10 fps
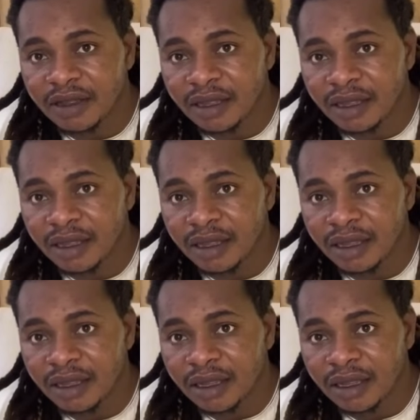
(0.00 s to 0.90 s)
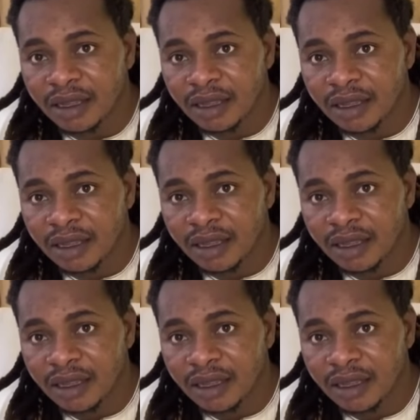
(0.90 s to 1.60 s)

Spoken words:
(silence)